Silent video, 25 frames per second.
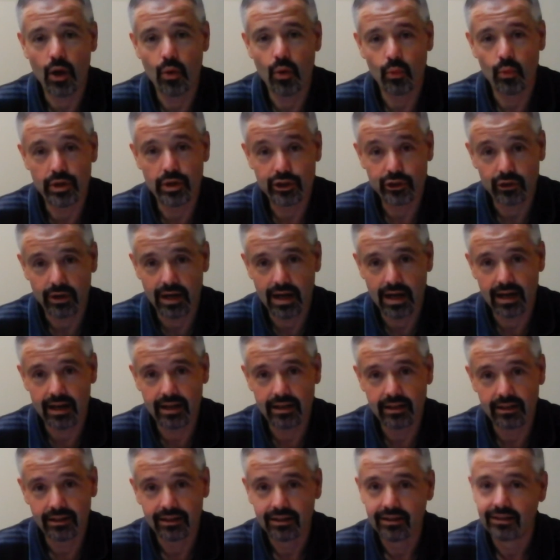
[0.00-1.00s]
We
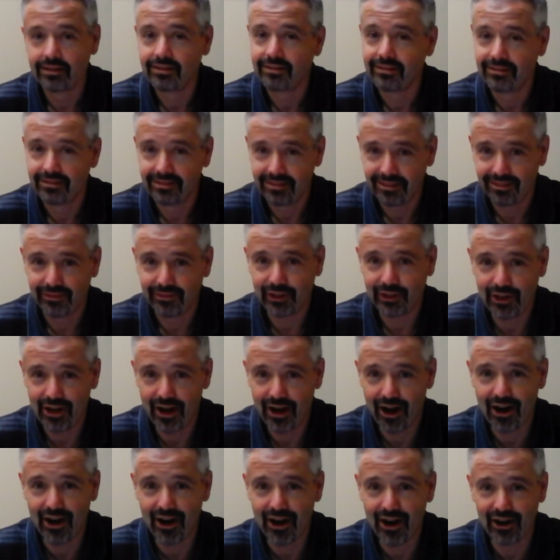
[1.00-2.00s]
try very
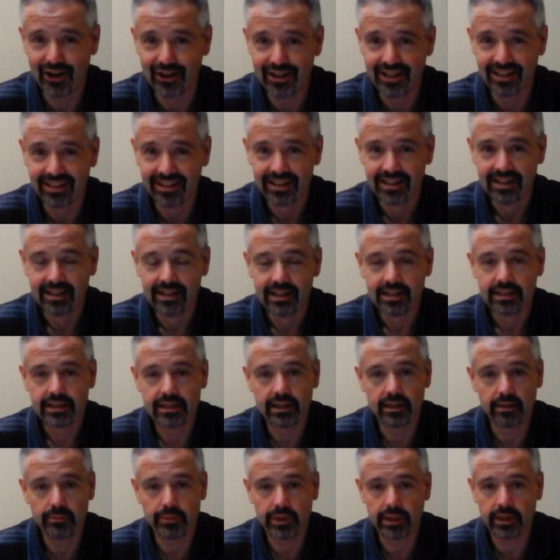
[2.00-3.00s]
hard
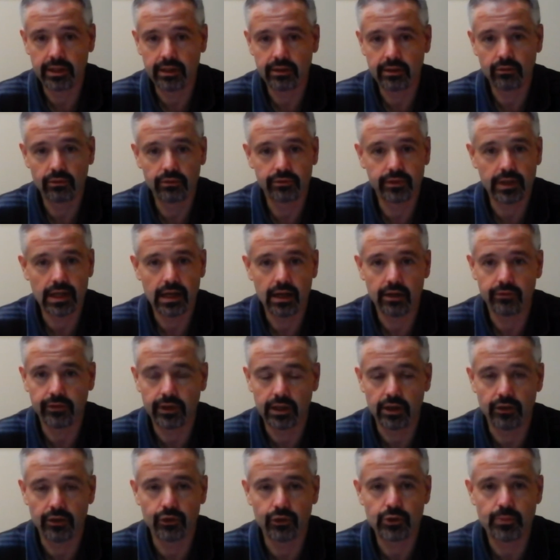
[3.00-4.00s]
to be
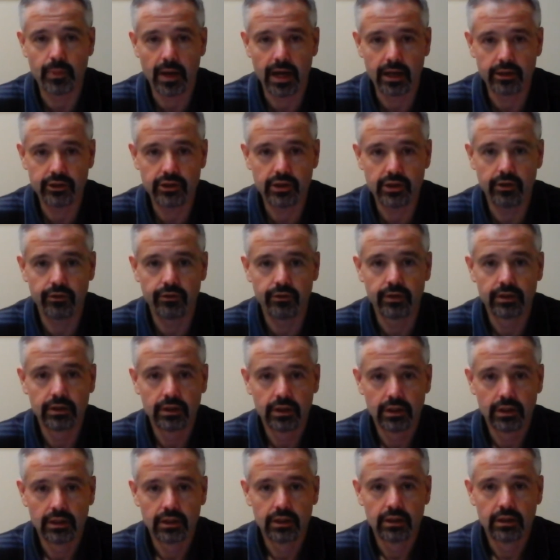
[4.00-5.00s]
very responsive
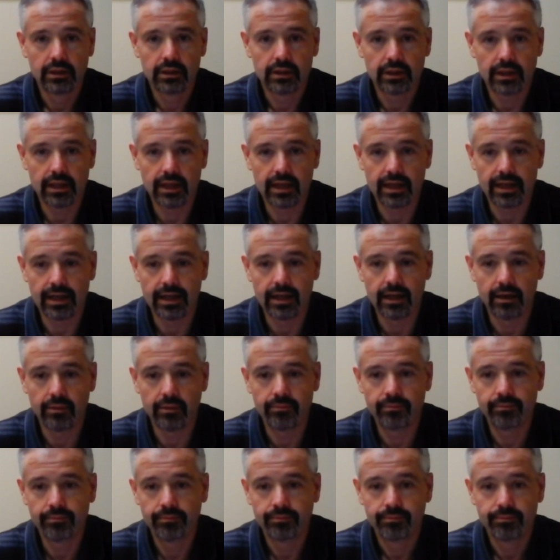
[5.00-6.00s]

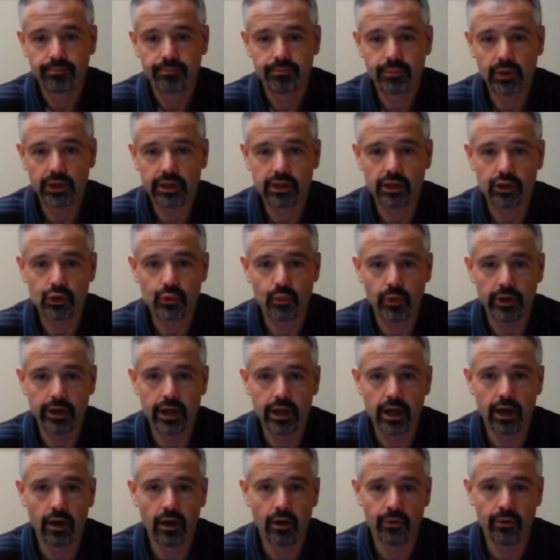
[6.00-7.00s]
because we
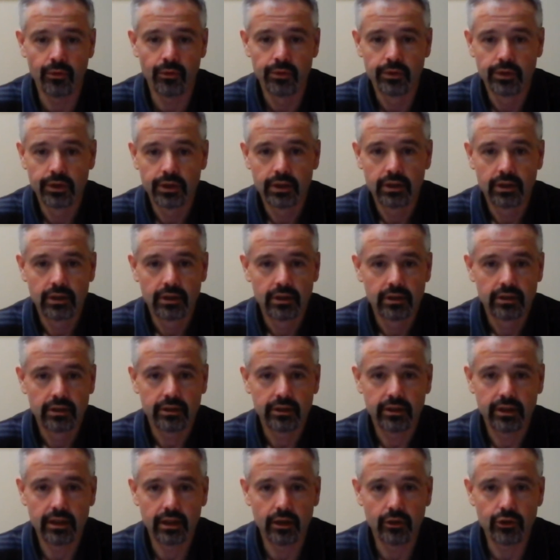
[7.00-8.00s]
know
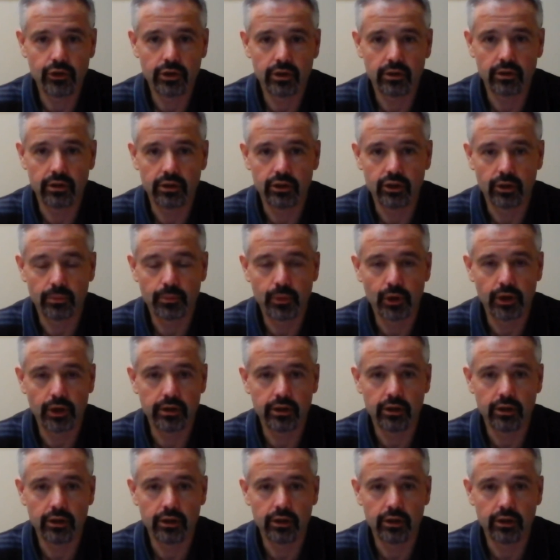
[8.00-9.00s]
you're
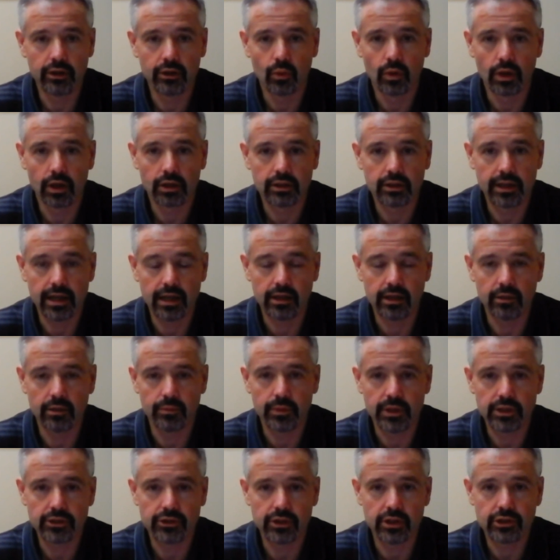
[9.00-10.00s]
putting in the work to get your
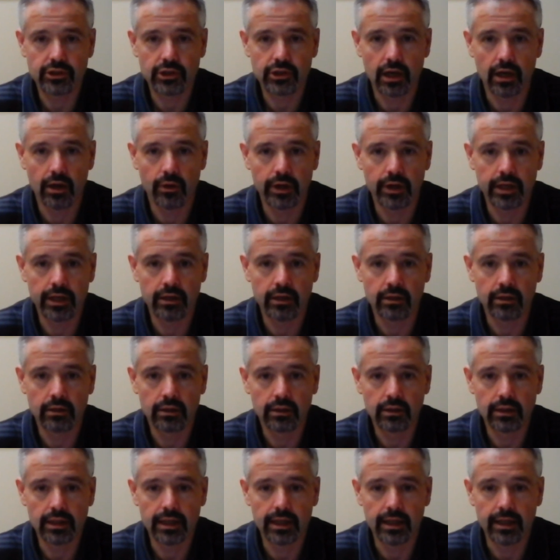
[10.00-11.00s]
business going,
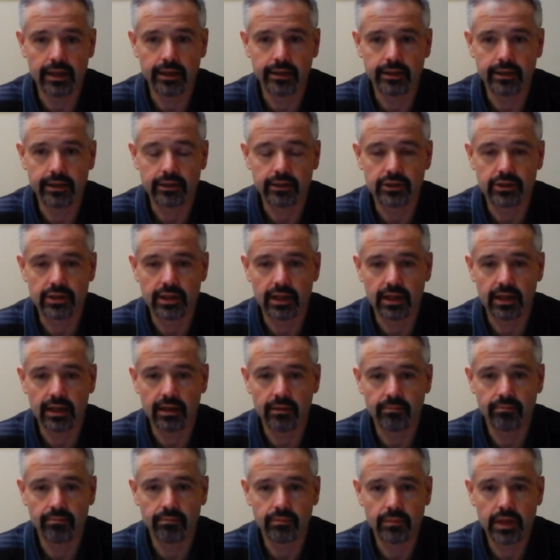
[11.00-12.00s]
and it's
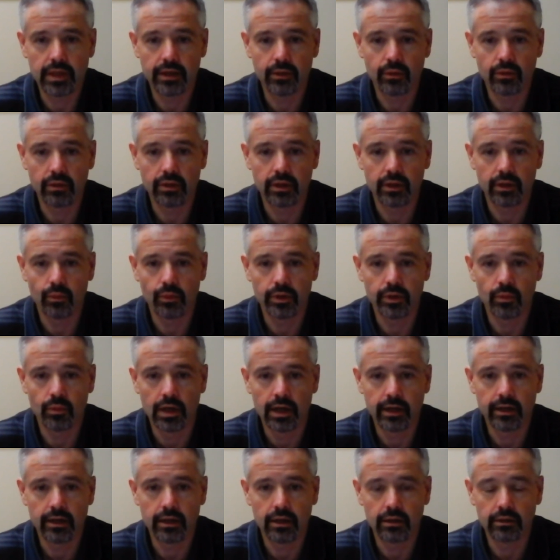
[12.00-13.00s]
and we want
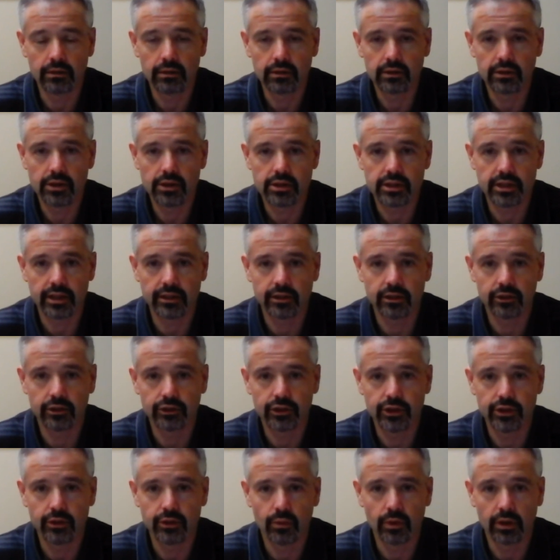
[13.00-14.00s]
to signal to
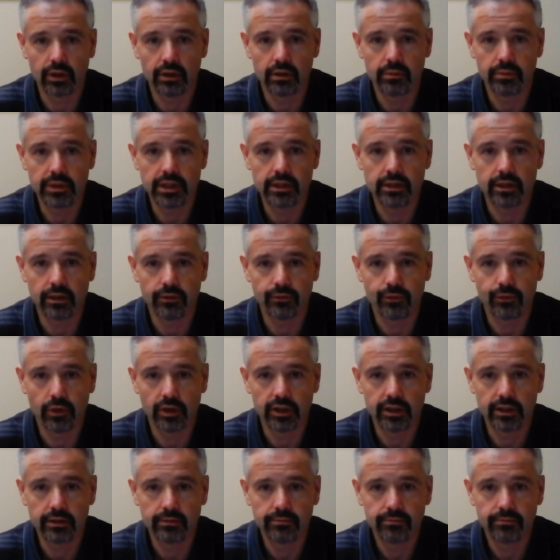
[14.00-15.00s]
you we're going to be there for
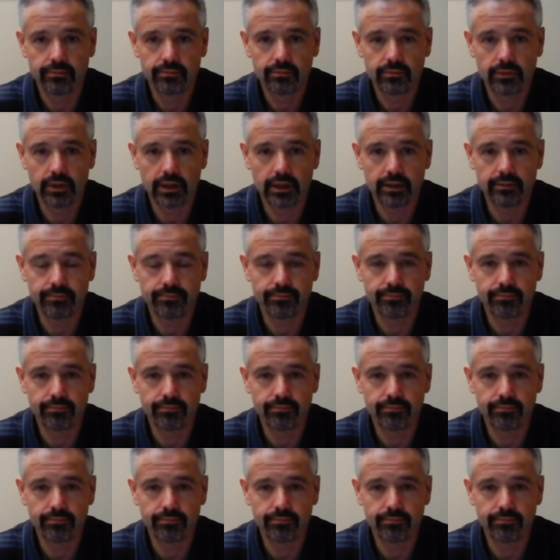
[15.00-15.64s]
you, right?